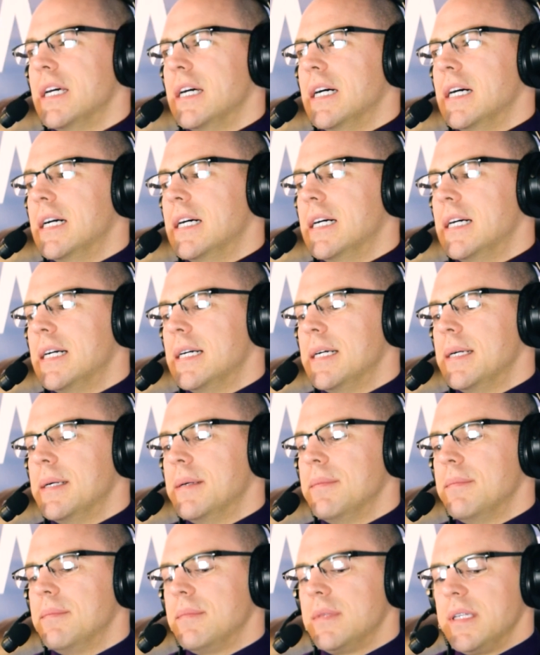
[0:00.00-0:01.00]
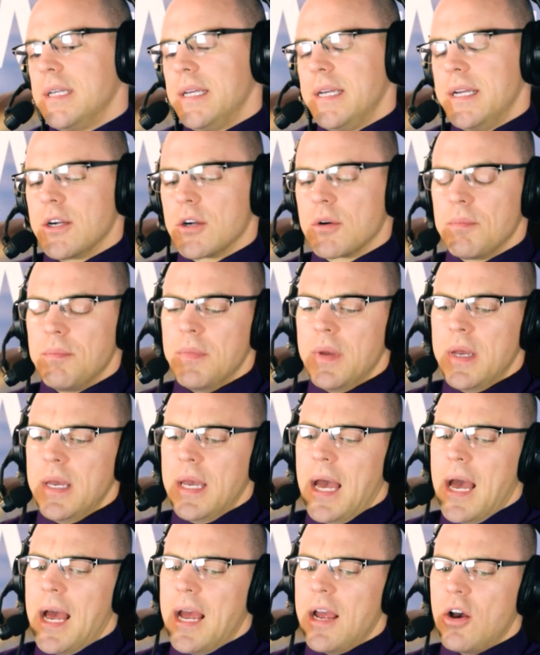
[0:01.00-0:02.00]
to hear.
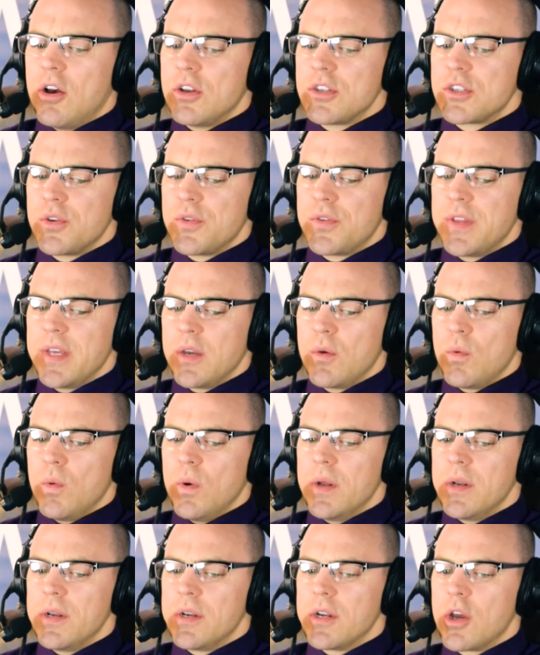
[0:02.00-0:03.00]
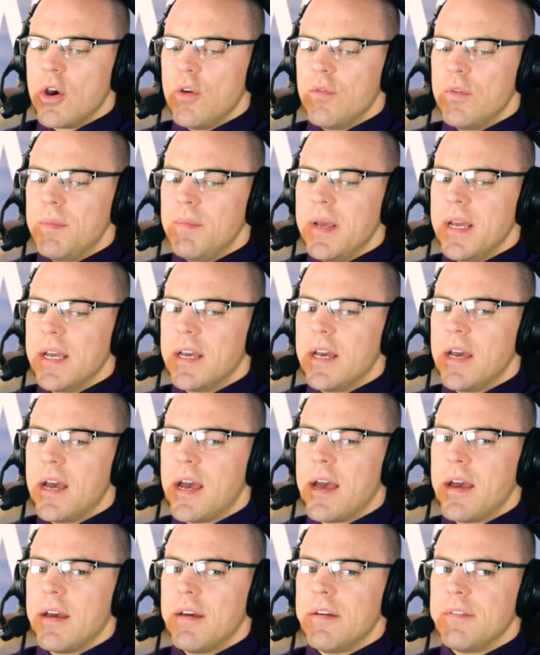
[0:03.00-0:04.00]
I also think what COVID may
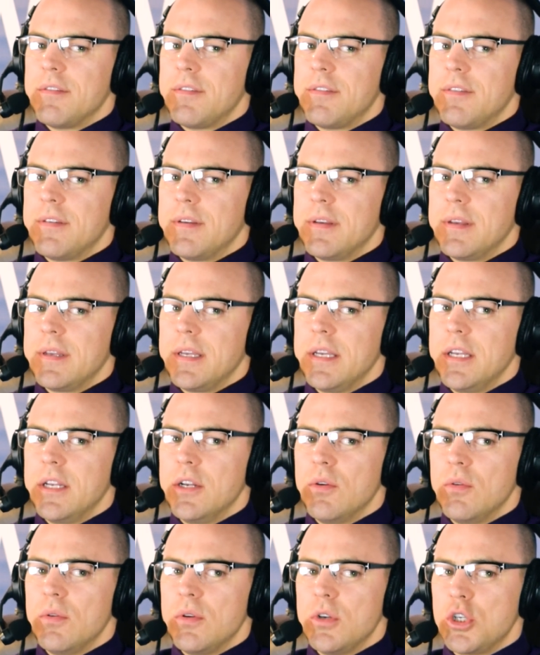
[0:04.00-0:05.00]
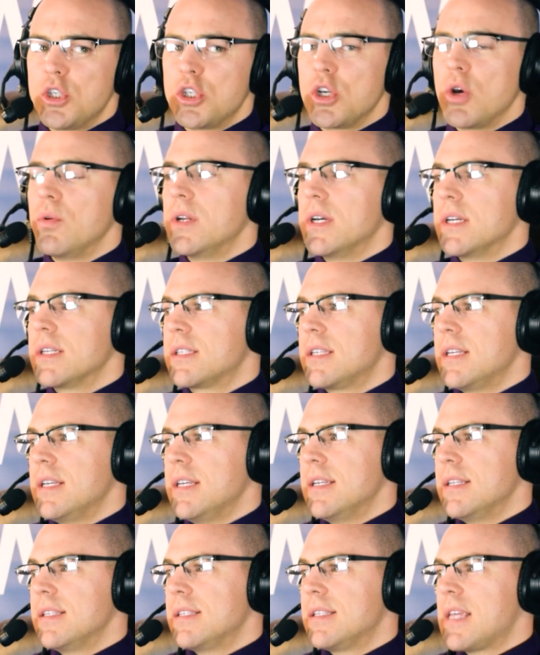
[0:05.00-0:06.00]
have, showed us
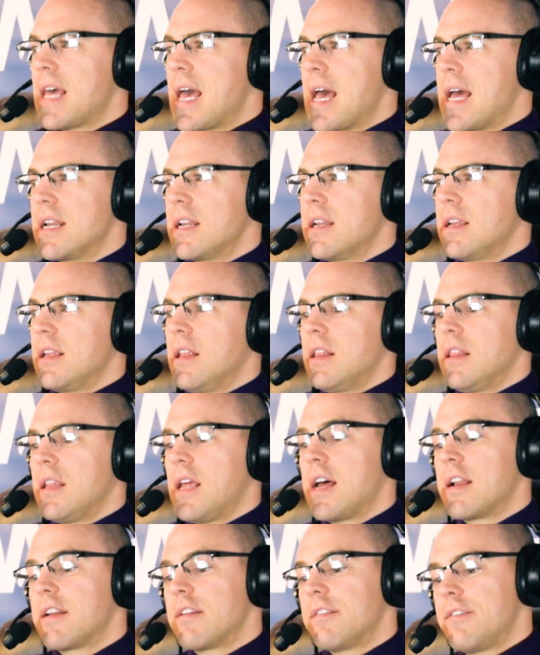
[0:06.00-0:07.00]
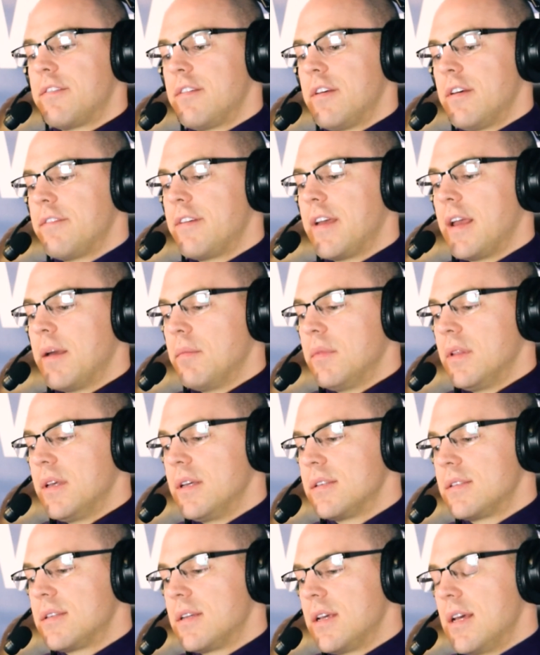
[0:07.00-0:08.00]
is that a lot of
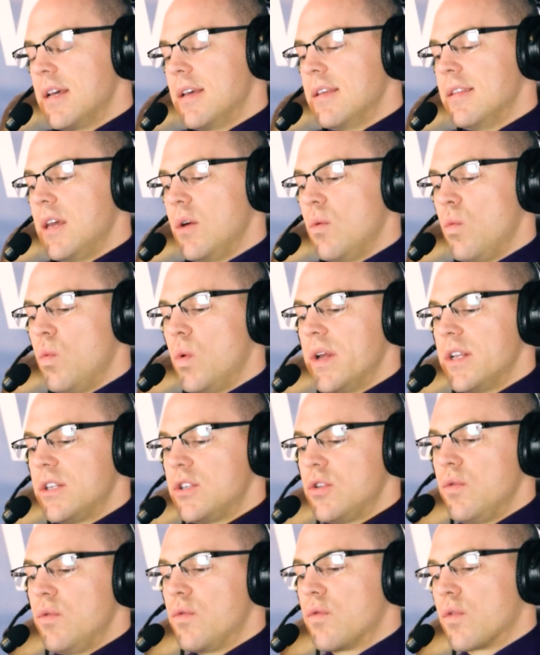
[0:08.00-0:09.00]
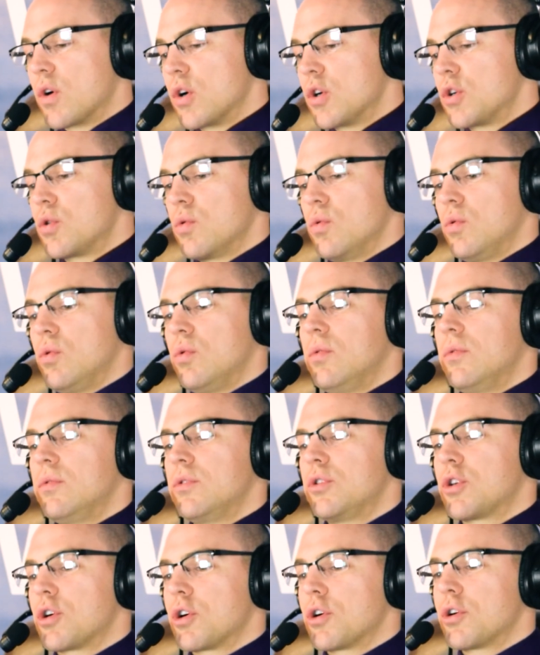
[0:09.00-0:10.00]
families, they went to virtual
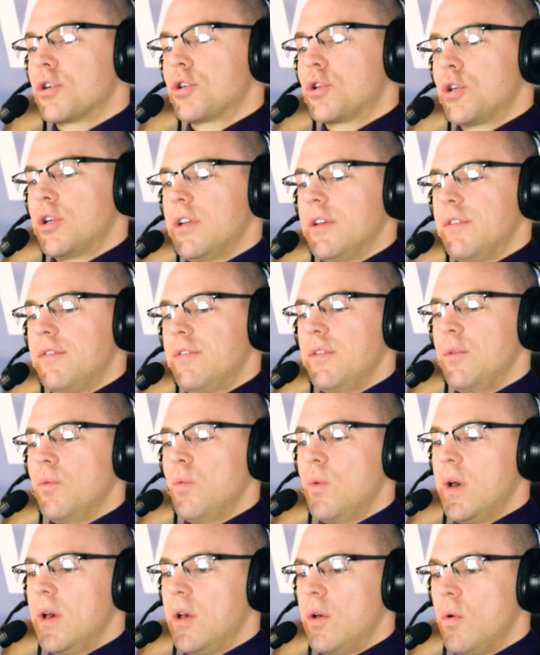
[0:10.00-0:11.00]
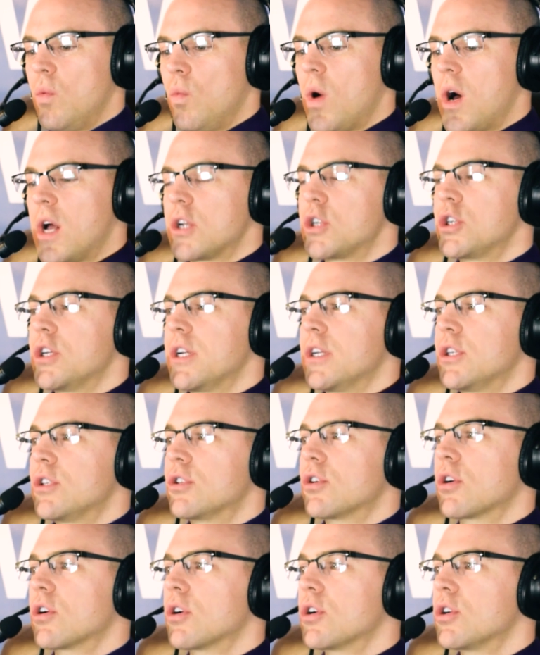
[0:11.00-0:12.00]
church, if you will, watching
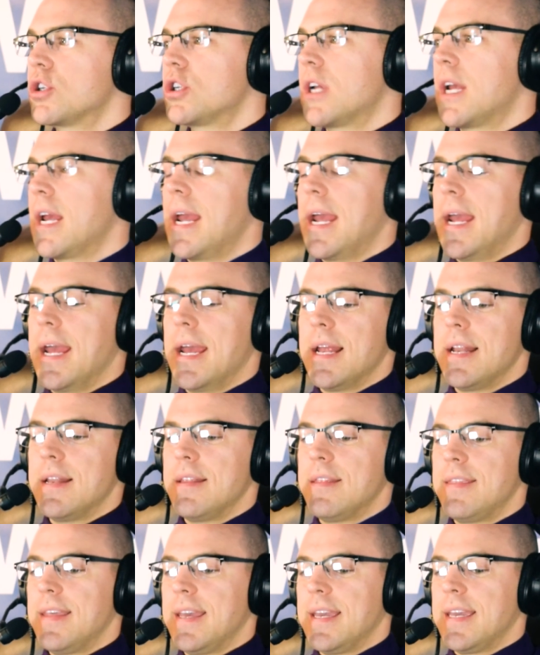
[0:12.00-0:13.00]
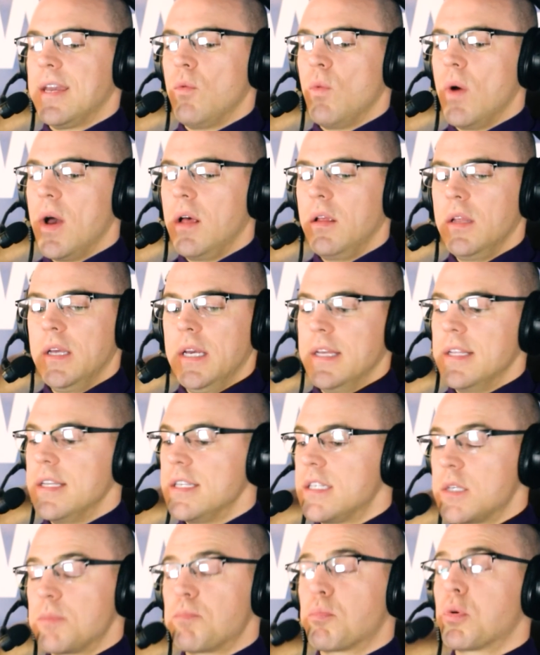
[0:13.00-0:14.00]
church and thinking, well,
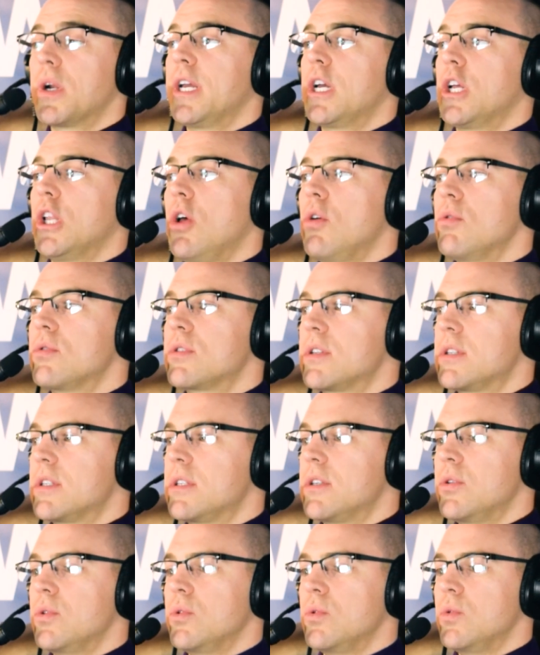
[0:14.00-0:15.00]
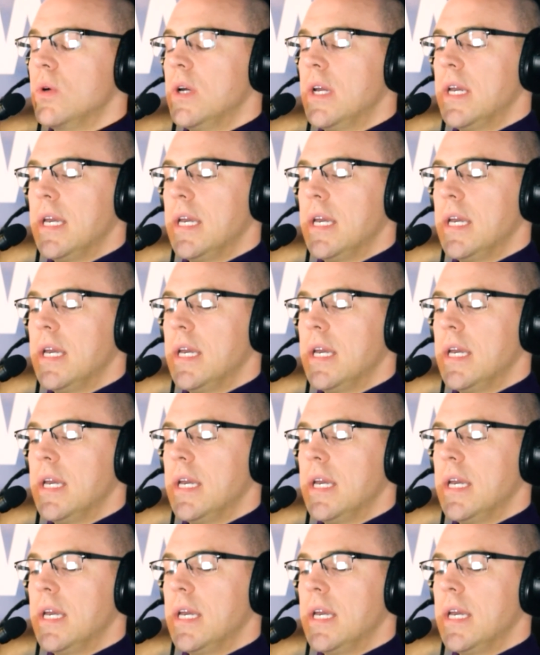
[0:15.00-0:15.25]
this is pretty close to